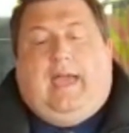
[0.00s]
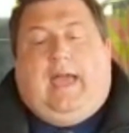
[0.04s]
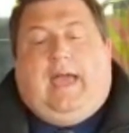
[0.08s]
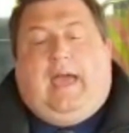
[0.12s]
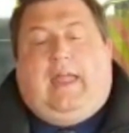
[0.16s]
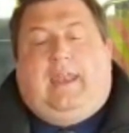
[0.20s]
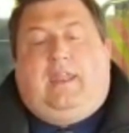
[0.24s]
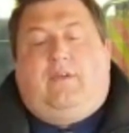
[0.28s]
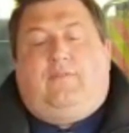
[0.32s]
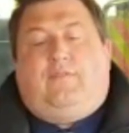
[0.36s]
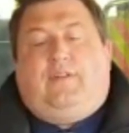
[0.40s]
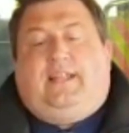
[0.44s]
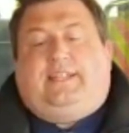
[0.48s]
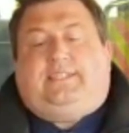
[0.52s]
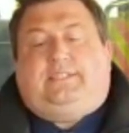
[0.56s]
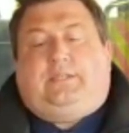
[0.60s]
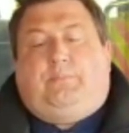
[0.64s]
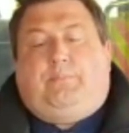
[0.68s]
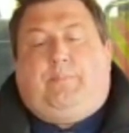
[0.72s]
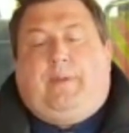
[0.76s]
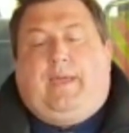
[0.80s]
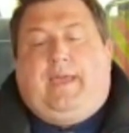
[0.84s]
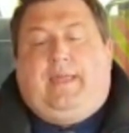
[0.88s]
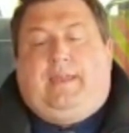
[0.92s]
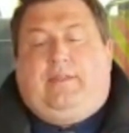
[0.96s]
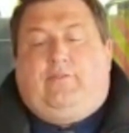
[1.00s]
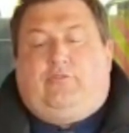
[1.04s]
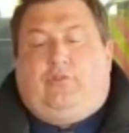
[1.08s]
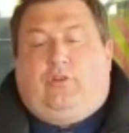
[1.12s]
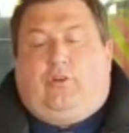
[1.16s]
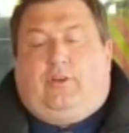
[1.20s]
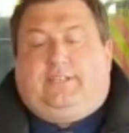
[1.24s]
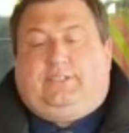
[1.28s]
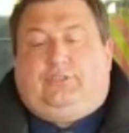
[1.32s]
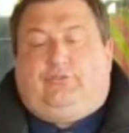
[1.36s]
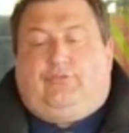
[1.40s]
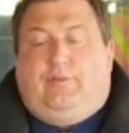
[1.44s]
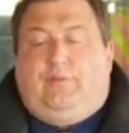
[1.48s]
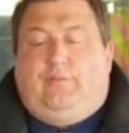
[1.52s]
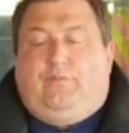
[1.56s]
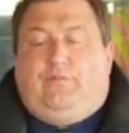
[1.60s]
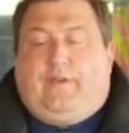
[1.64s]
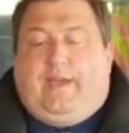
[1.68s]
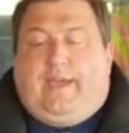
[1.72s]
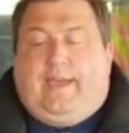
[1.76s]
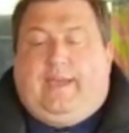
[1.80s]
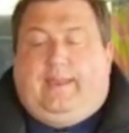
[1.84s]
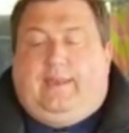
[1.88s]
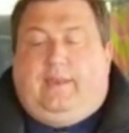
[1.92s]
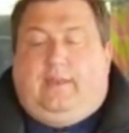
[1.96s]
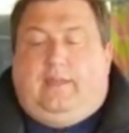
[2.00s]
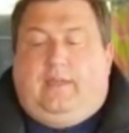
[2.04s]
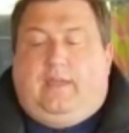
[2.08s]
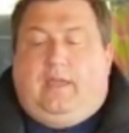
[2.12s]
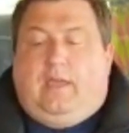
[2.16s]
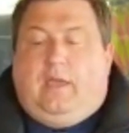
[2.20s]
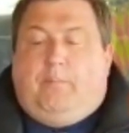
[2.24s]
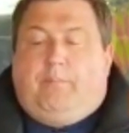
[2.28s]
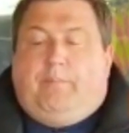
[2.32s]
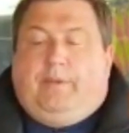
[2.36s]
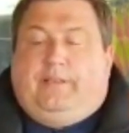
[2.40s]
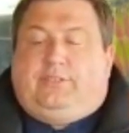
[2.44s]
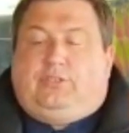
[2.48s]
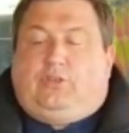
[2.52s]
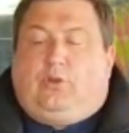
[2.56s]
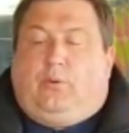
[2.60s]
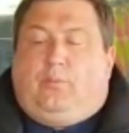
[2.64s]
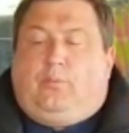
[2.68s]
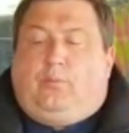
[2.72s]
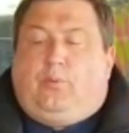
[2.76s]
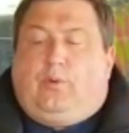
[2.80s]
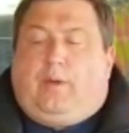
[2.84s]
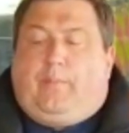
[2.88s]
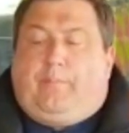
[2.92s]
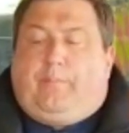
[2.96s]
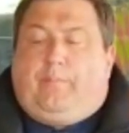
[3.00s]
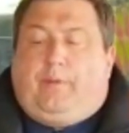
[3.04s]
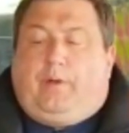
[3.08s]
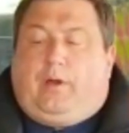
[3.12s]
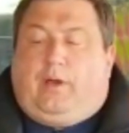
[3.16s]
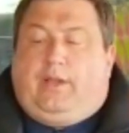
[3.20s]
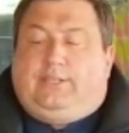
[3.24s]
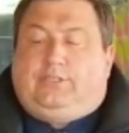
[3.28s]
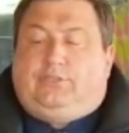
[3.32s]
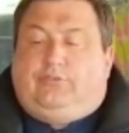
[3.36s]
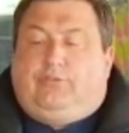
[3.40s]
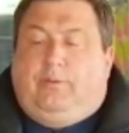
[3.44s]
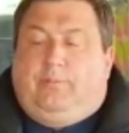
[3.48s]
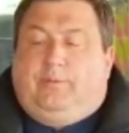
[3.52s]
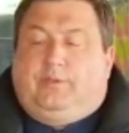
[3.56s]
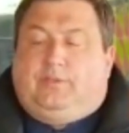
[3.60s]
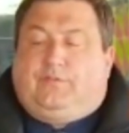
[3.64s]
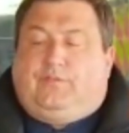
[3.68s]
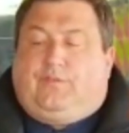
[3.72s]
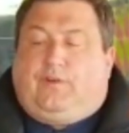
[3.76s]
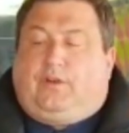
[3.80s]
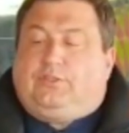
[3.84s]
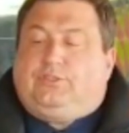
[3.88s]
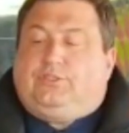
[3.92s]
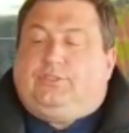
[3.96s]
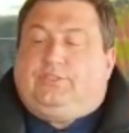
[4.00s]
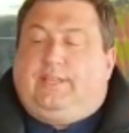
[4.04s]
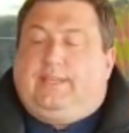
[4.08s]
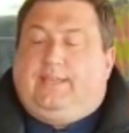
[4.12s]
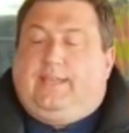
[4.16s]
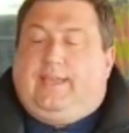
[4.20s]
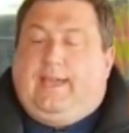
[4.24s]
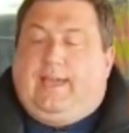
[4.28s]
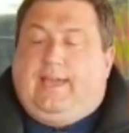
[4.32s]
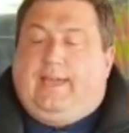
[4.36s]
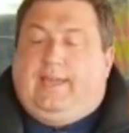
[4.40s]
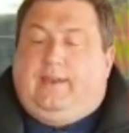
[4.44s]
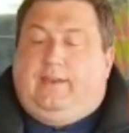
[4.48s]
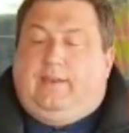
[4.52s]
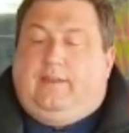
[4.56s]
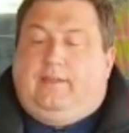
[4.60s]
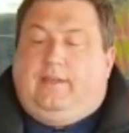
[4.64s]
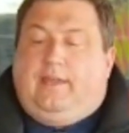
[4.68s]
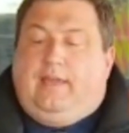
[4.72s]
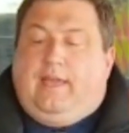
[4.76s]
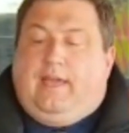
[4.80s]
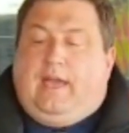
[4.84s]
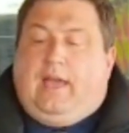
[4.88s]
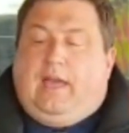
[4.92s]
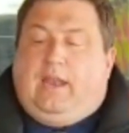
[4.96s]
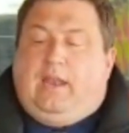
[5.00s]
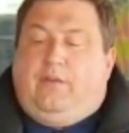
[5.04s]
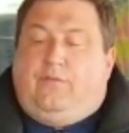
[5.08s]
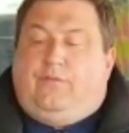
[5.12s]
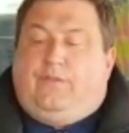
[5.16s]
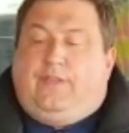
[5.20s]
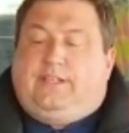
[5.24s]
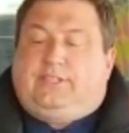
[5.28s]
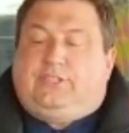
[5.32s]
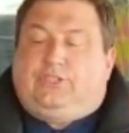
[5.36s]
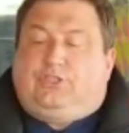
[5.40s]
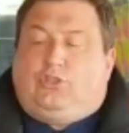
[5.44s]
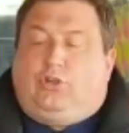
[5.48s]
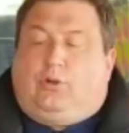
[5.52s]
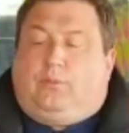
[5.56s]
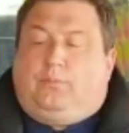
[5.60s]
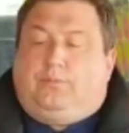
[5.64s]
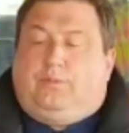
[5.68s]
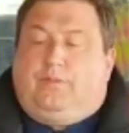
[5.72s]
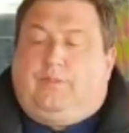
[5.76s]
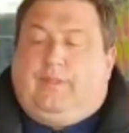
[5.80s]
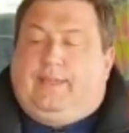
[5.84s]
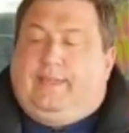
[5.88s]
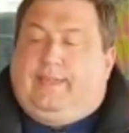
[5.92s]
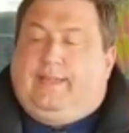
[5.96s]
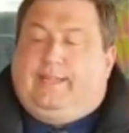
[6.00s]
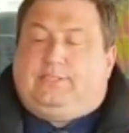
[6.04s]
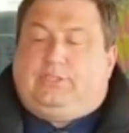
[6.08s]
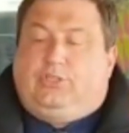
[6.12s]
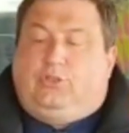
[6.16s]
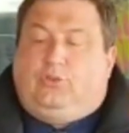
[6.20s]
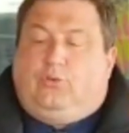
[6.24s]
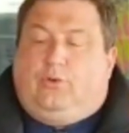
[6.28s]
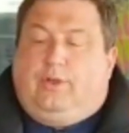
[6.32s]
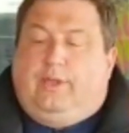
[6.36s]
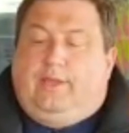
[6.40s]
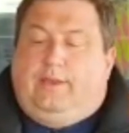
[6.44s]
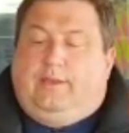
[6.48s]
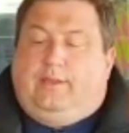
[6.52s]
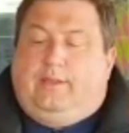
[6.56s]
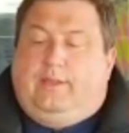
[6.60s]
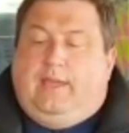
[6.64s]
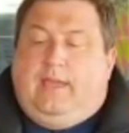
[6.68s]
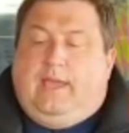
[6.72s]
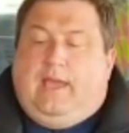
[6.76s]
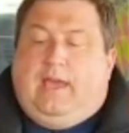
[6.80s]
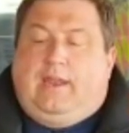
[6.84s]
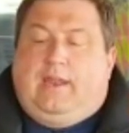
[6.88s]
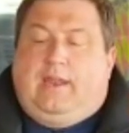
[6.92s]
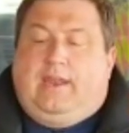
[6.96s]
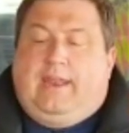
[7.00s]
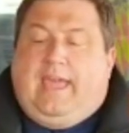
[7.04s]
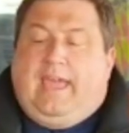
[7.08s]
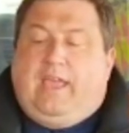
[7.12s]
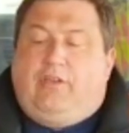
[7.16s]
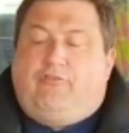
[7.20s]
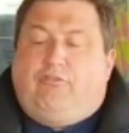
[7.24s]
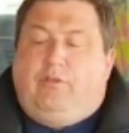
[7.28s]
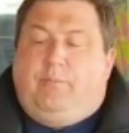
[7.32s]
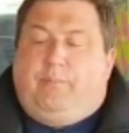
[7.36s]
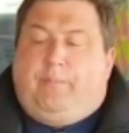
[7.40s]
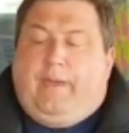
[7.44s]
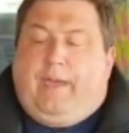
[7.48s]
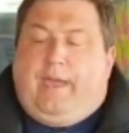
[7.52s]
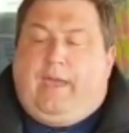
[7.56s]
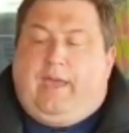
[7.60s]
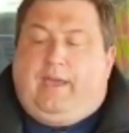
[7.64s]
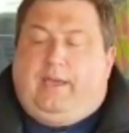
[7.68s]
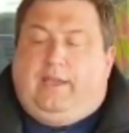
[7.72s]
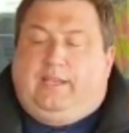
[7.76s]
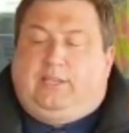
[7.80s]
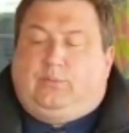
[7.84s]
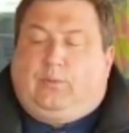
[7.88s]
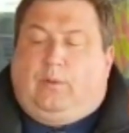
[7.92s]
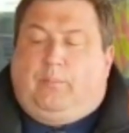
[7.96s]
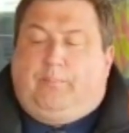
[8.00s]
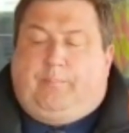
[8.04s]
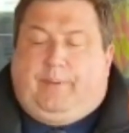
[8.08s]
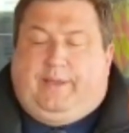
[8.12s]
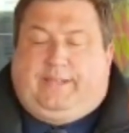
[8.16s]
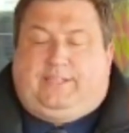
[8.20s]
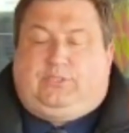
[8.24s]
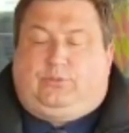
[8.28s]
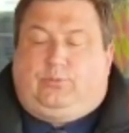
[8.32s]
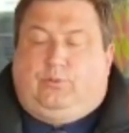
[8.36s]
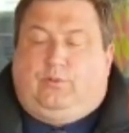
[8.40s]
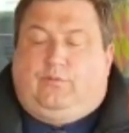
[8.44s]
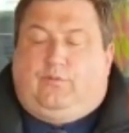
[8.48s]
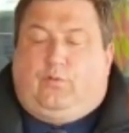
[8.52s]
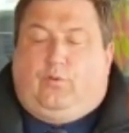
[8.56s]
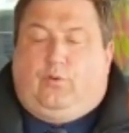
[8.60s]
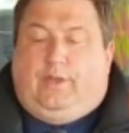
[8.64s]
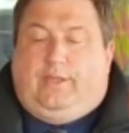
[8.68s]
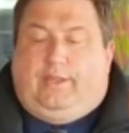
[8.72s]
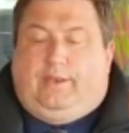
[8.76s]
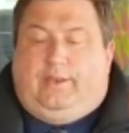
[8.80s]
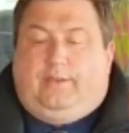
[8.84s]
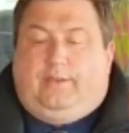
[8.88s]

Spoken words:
And never let a bear near an ice cream van. Bears gobble up ice cream as fast as they can. And if they're stopped, they get annoyed. And an angry bear is one best to avoid.